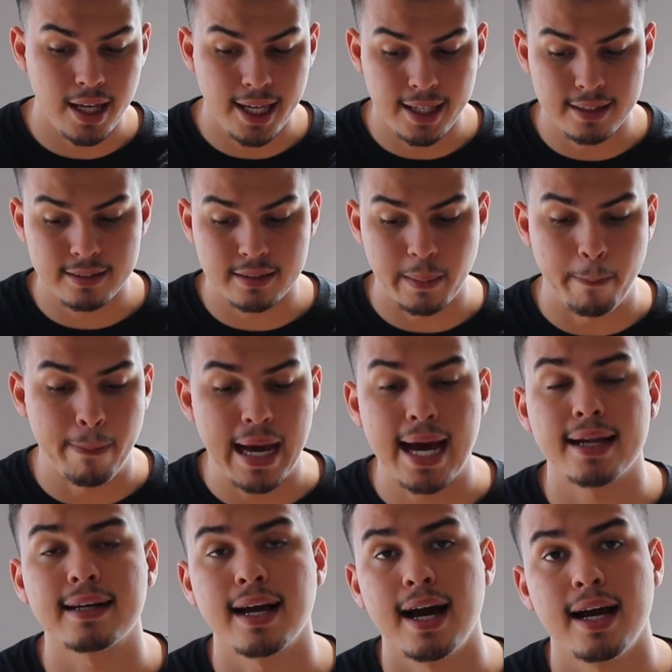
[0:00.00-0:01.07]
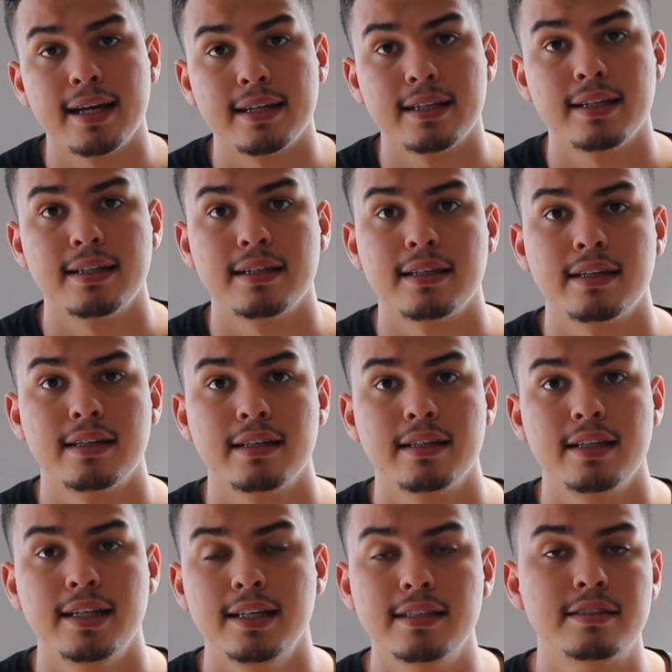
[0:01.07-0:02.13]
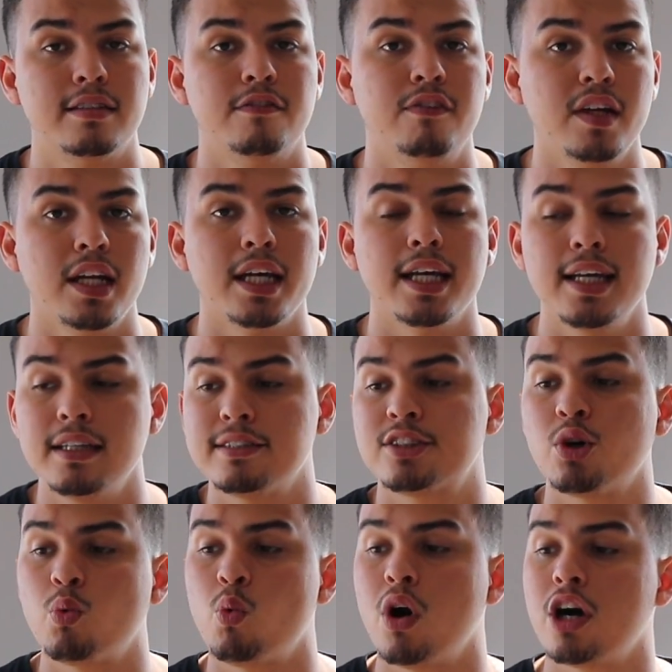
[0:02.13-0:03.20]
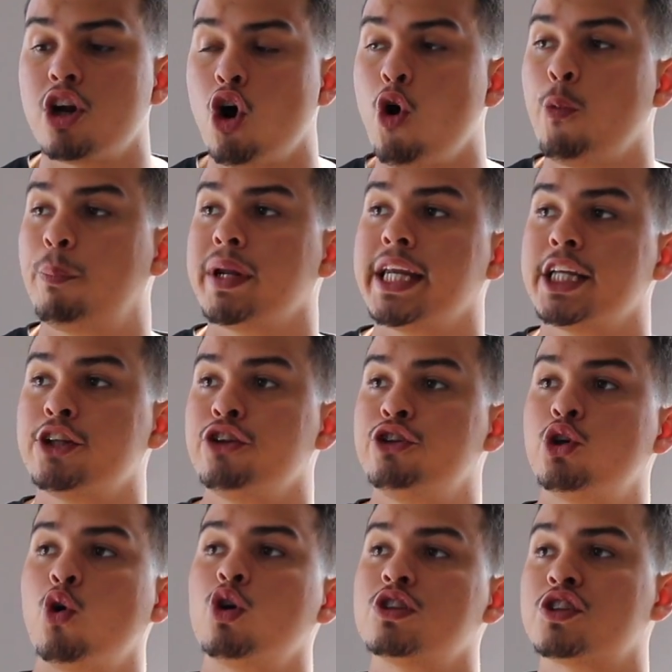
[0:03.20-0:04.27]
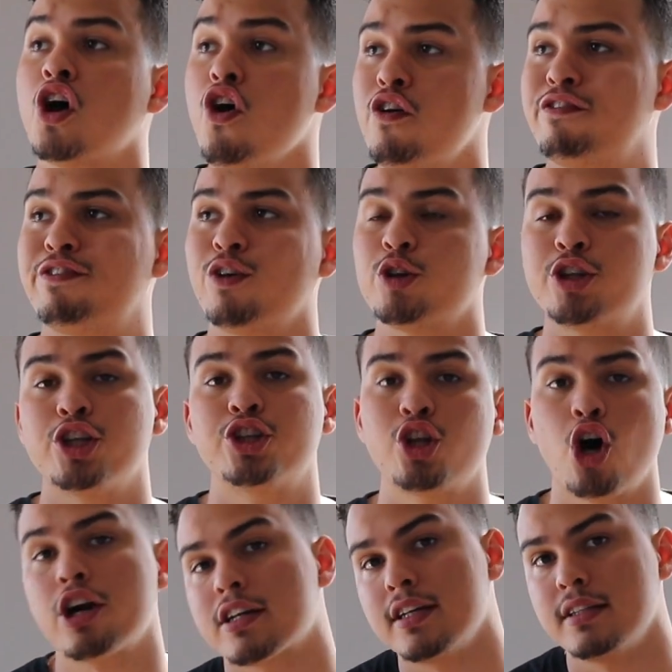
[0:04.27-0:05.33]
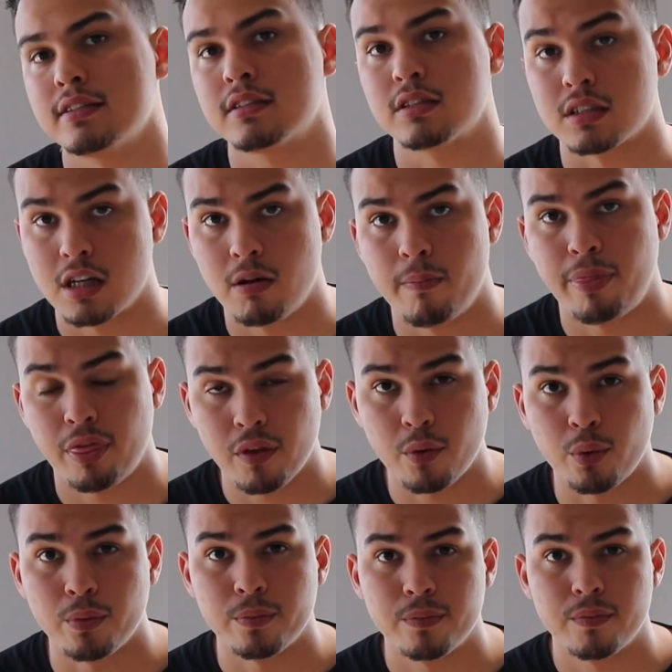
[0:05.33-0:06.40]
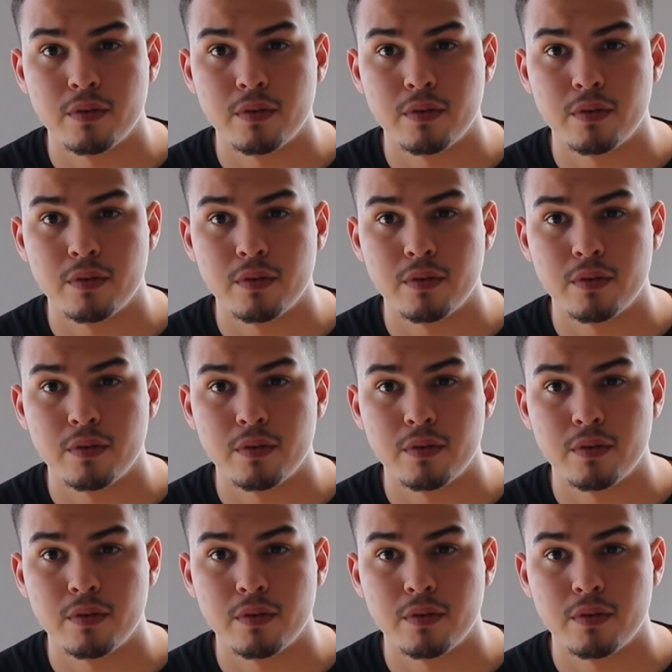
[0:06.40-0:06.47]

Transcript: is the bad guy. is the villain, is the one opening the doors for the darkness to come through.